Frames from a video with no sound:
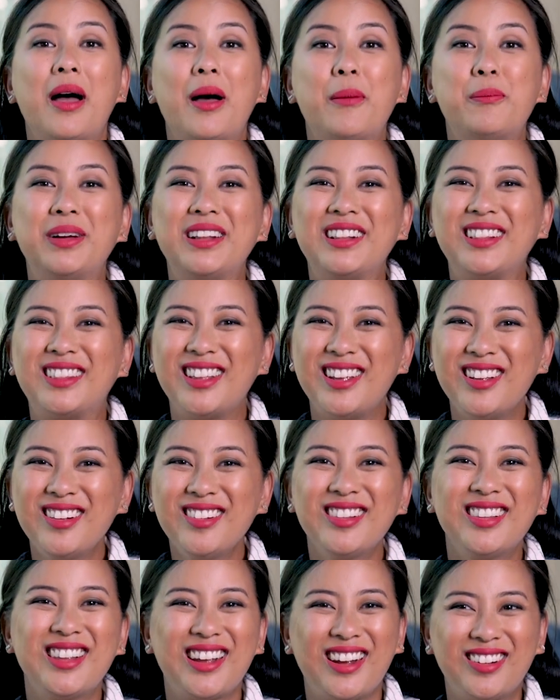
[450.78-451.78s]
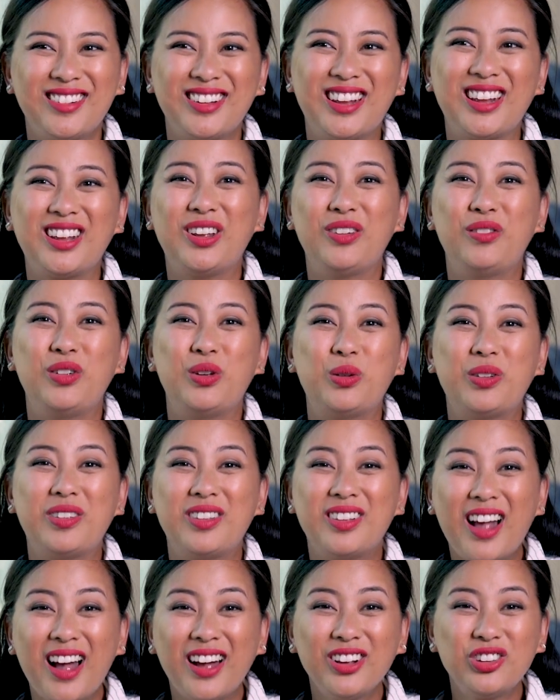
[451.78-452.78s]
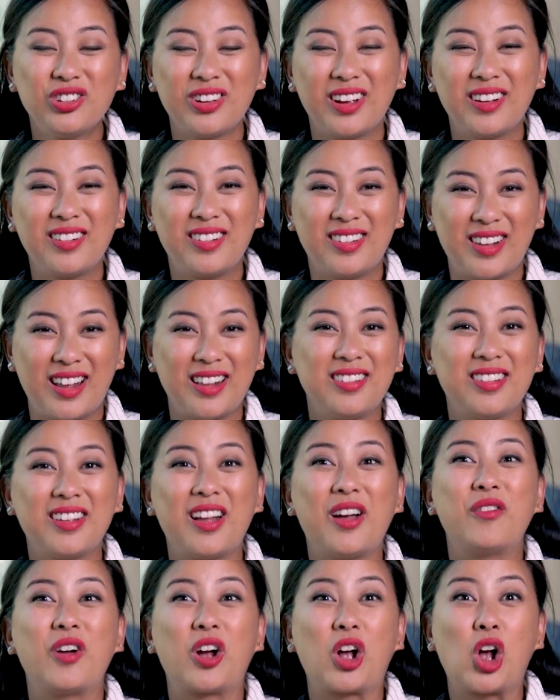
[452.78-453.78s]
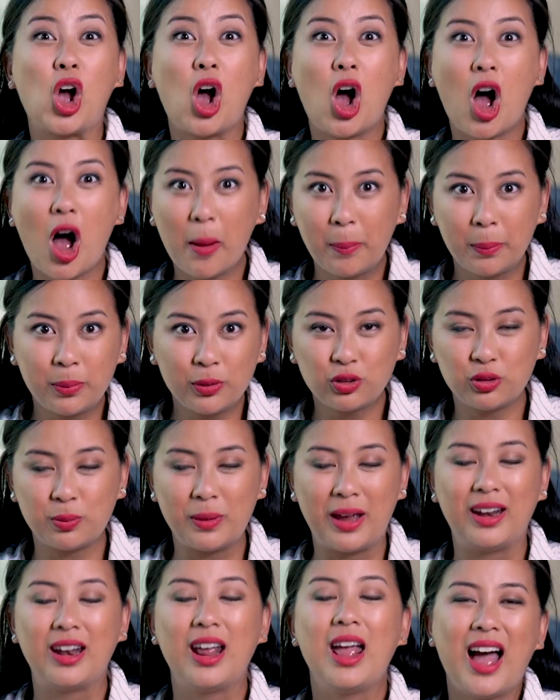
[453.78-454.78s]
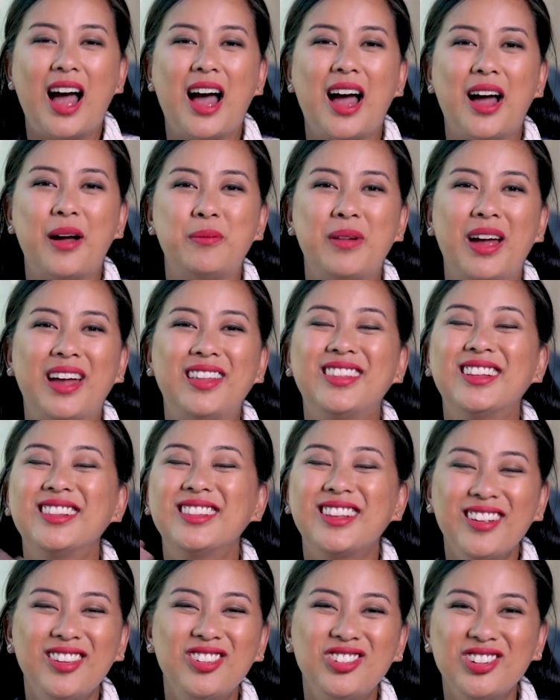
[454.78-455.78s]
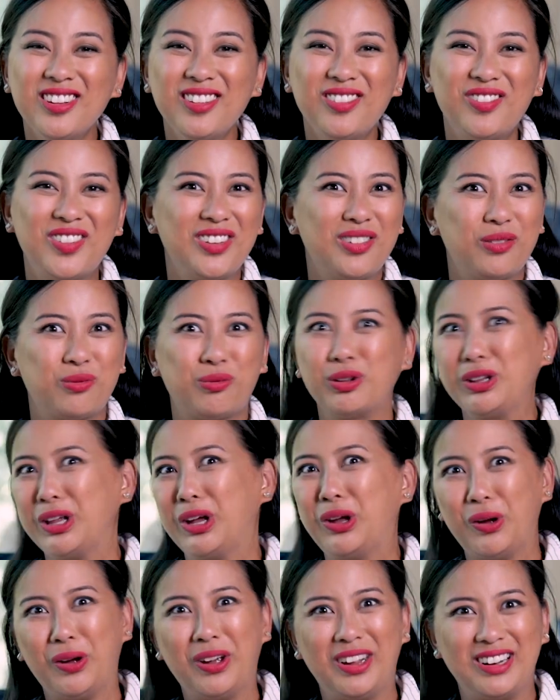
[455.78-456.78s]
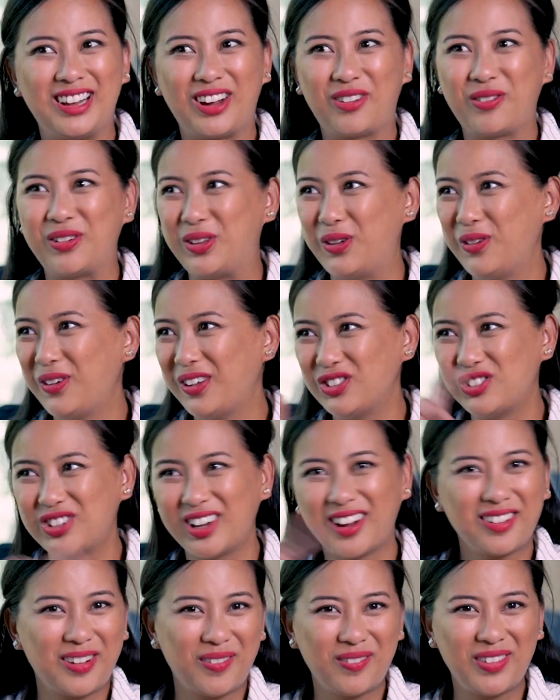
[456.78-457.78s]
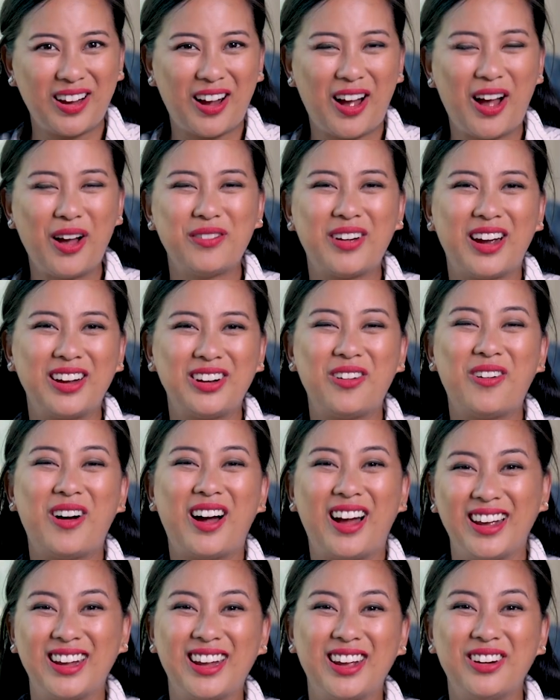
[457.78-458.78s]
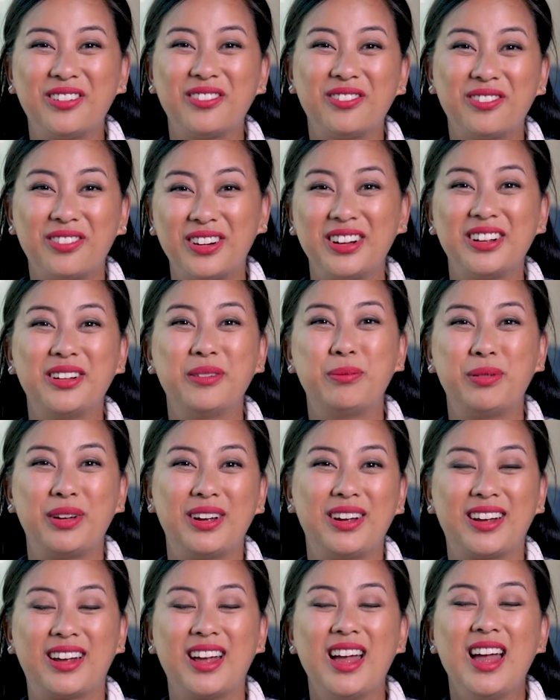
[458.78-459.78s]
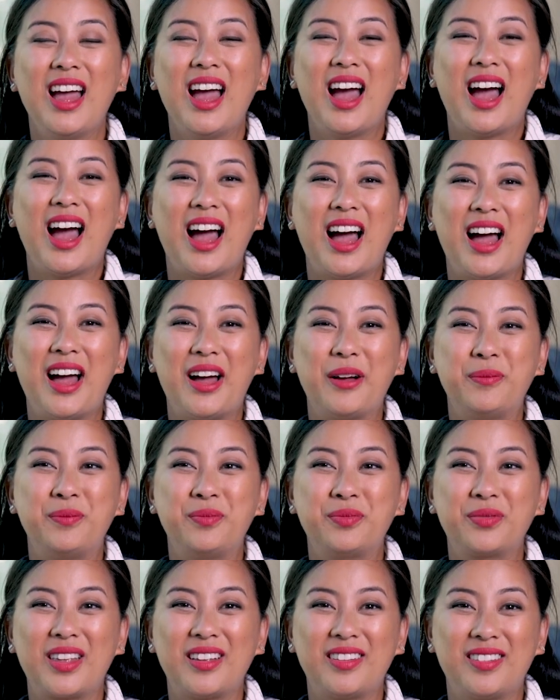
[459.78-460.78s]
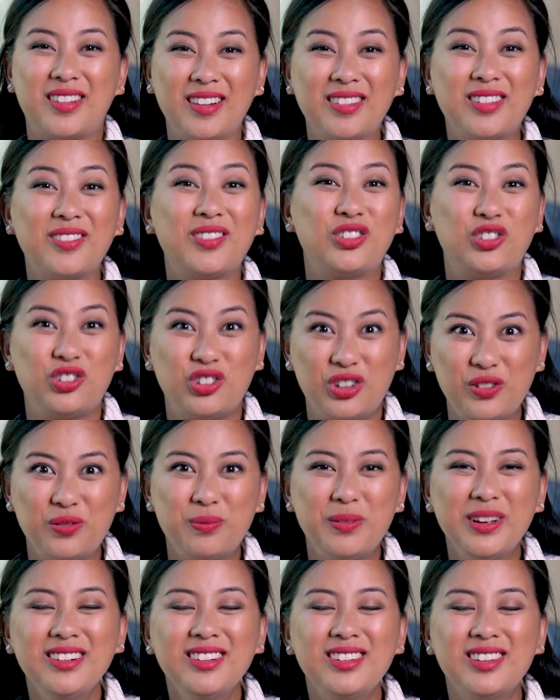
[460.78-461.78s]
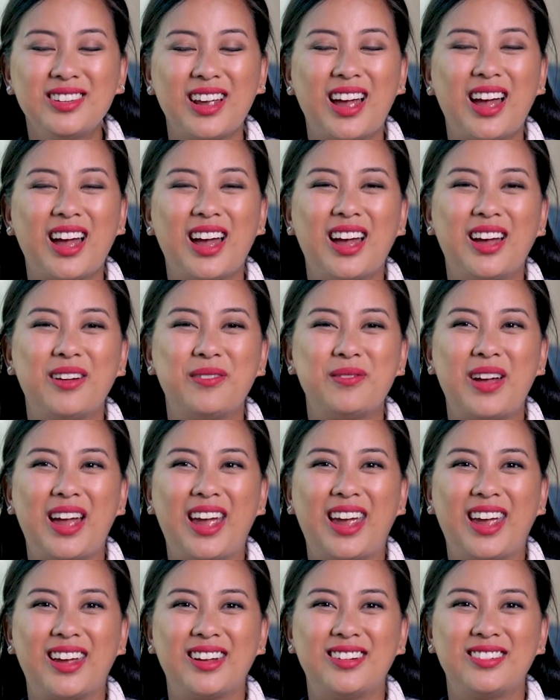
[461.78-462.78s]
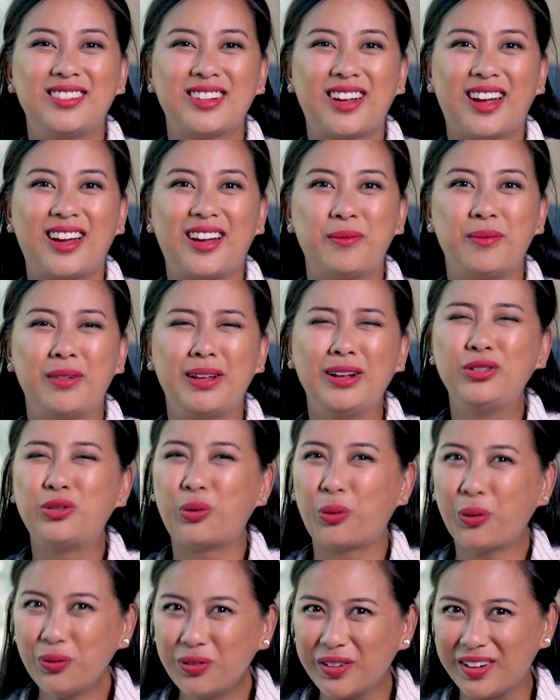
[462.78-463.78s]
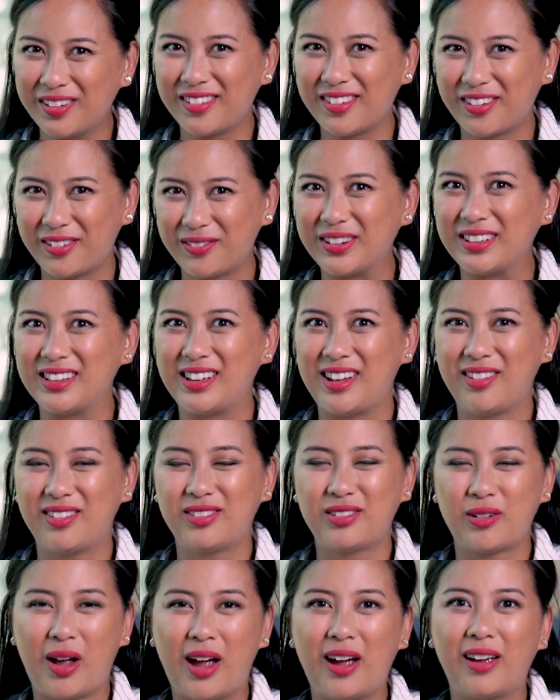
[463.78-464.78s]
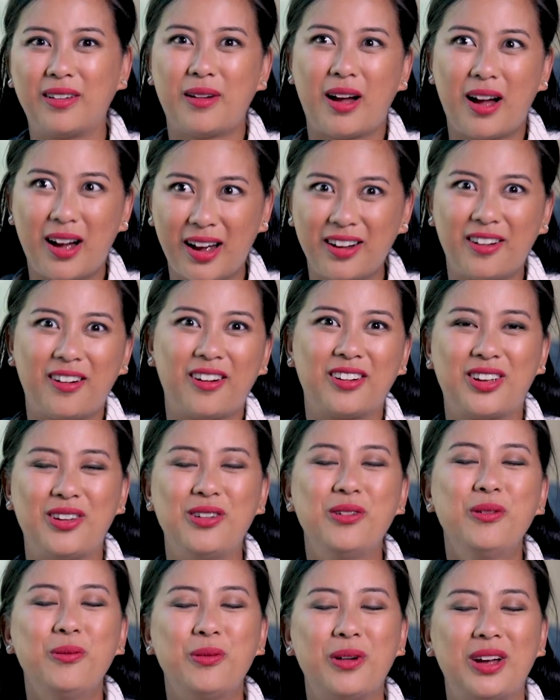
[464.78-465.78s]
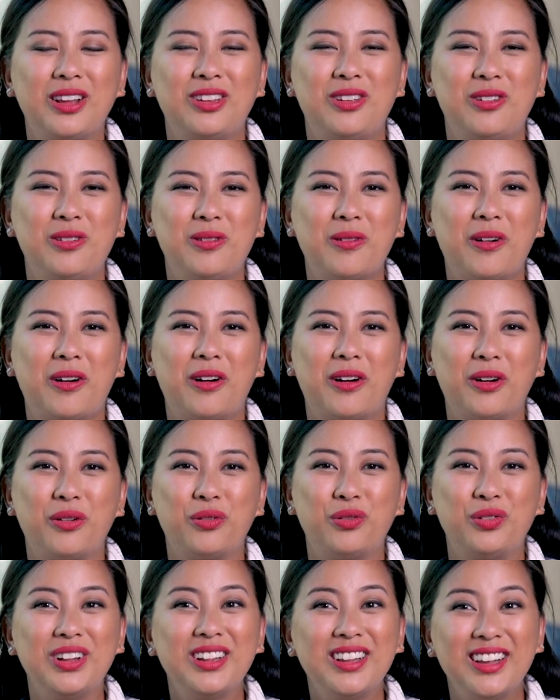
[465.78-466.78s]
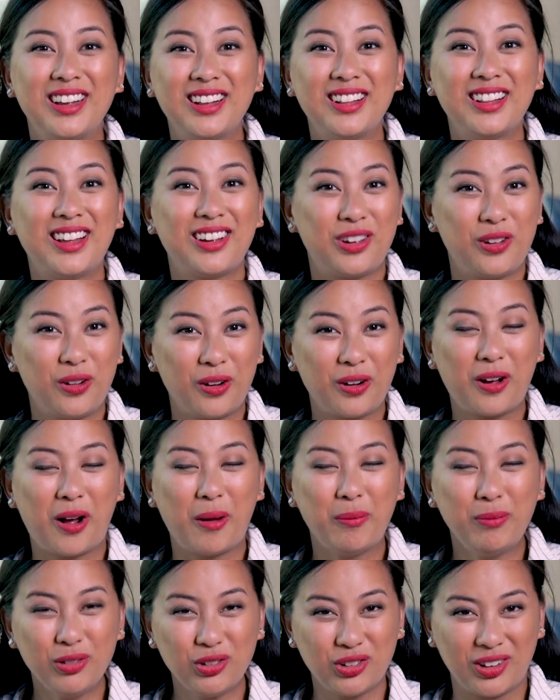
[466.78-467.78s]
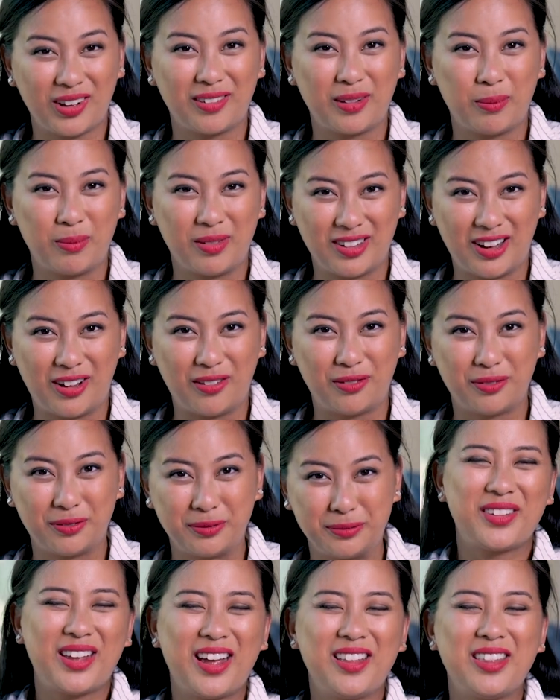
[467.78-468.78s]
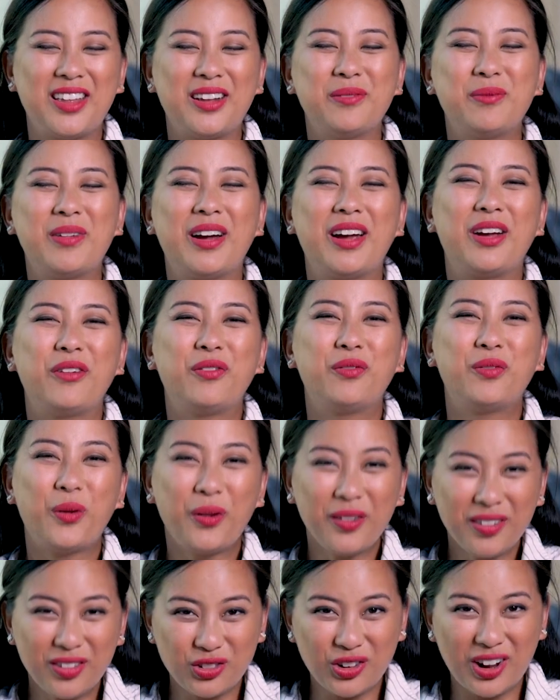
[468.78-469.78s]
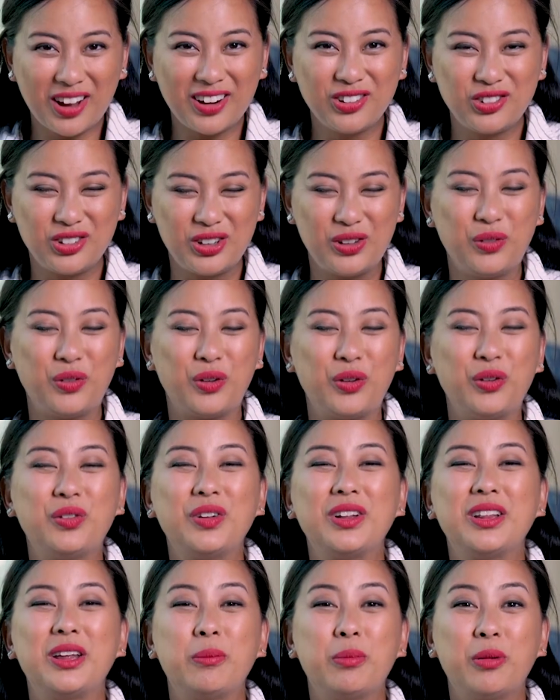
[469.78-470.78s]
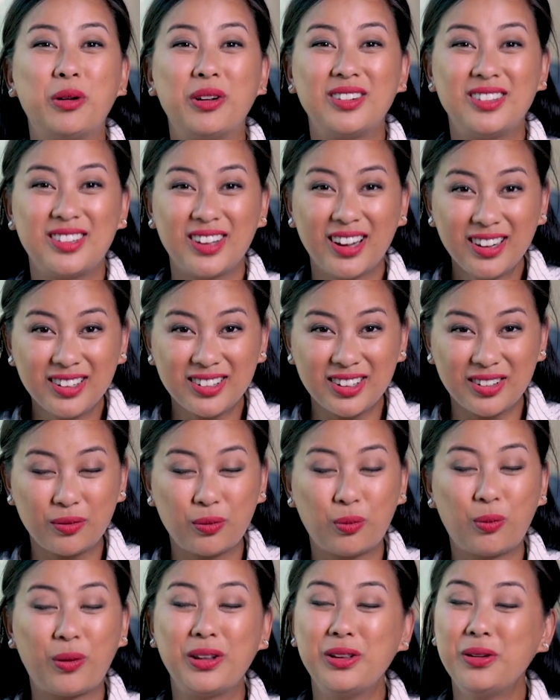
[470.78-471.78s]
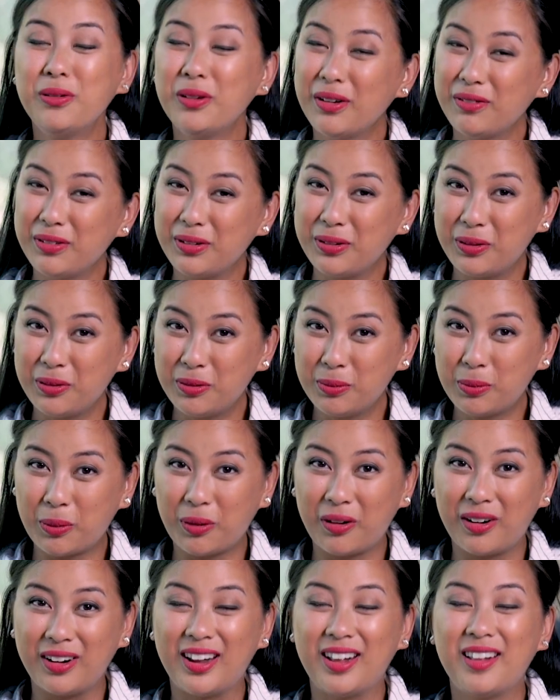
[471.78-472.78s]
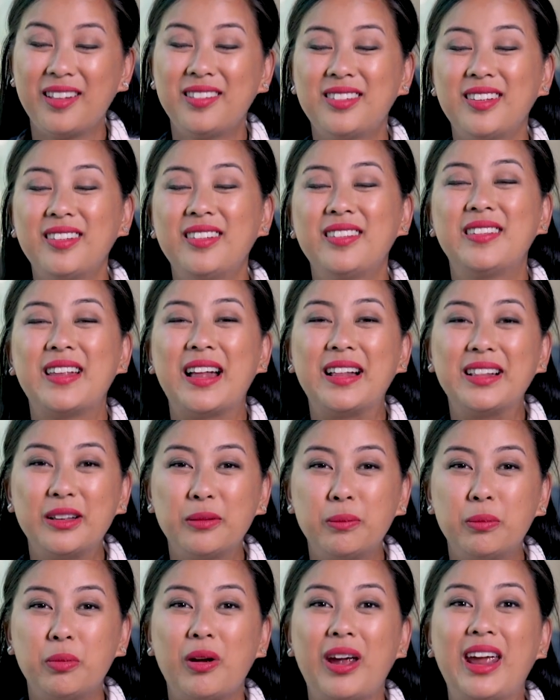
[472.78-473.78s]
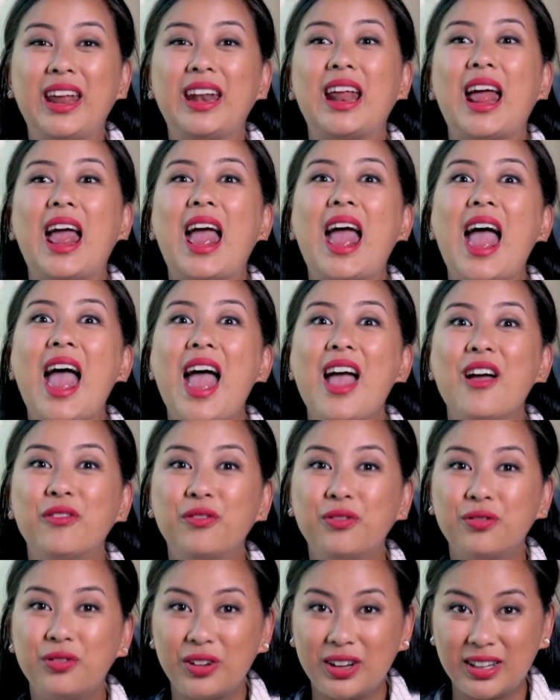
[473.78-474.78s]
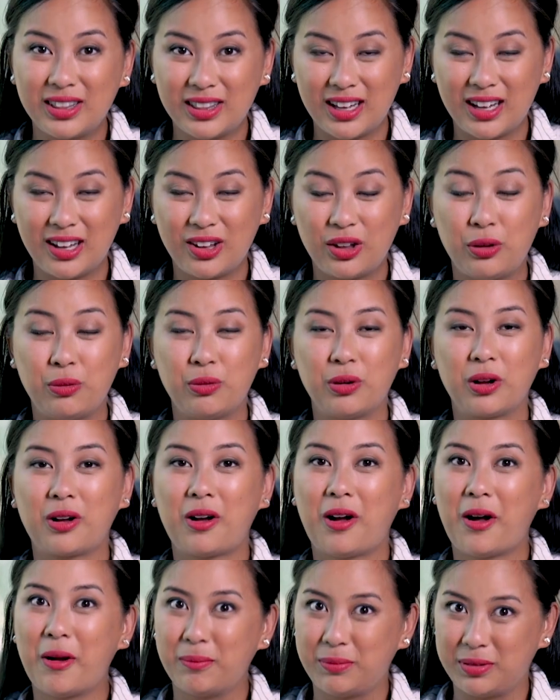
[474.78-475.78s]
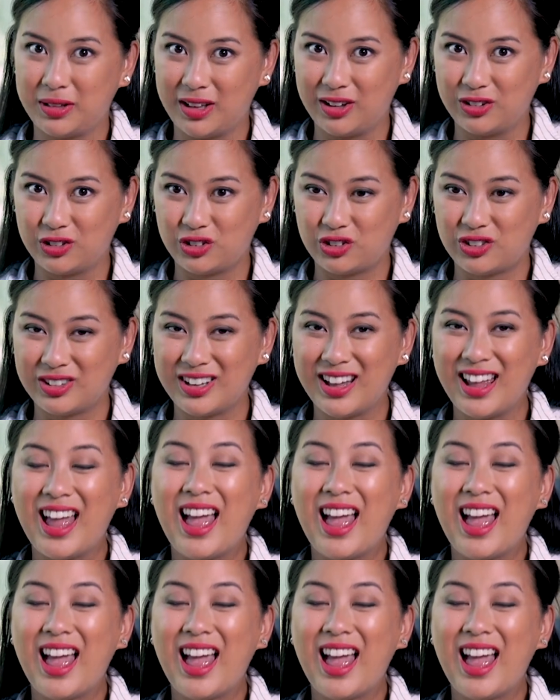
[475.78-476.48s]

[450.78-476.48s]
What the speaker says: But these things can give you such a sense of accomplishment. And the list just feels really good. Like when you can check something off, I know I get a real big sense of achievement, and endorphins are released, I argue, when you are feeling like you're accomplishing some stuff. And then my fourth strategy for feeling productive when you have a newborn is to celebrate everything you accomplish.